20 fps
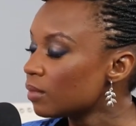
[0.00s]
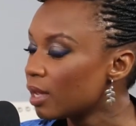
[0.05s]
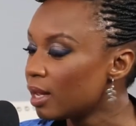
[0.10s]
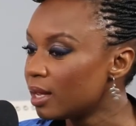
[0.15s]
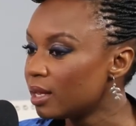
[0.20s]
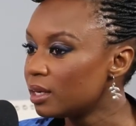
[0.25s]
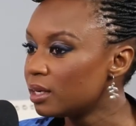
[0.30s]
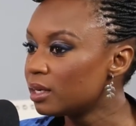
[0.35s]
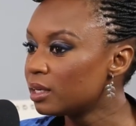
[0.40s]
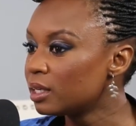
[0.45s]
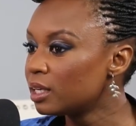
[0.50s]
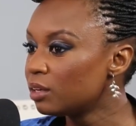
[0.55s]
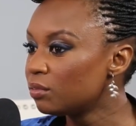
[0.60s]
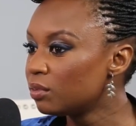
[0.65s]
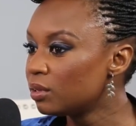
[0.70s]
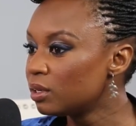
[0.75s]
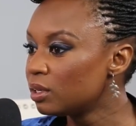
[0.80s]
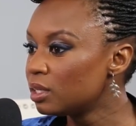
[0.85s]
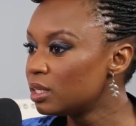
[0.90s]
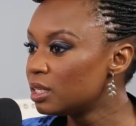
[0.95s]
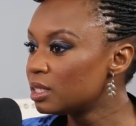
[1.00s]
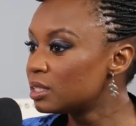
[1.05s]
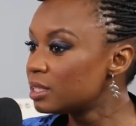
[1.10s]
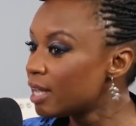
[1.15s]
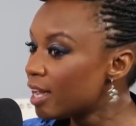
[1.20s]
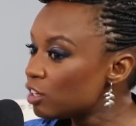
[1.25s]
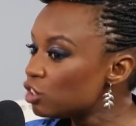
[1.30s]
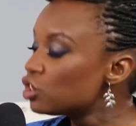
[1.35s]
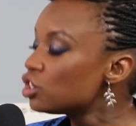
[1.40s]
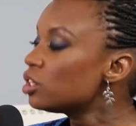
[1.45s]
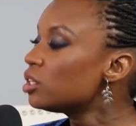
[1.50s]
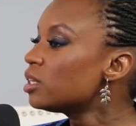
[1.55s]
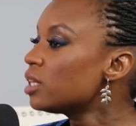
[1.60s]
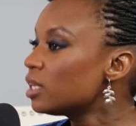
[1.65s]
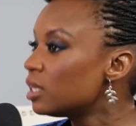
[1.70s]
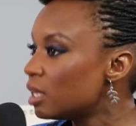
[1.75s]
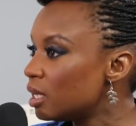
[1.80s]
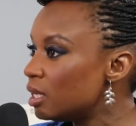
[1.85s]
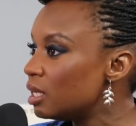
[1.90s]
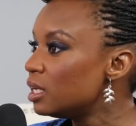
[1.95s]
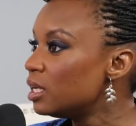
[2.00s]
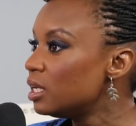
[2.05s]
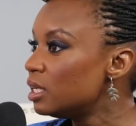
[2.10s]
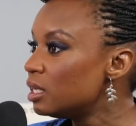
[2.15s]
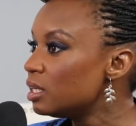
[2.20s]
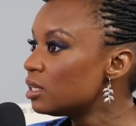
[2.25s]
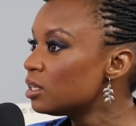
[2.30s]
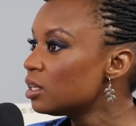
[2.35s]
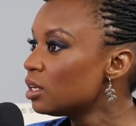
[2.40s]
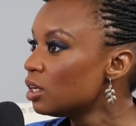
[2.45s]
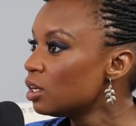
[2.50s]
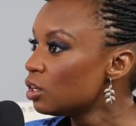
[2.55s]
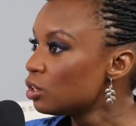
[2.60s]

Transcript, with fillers: and are uh, given the attention that they need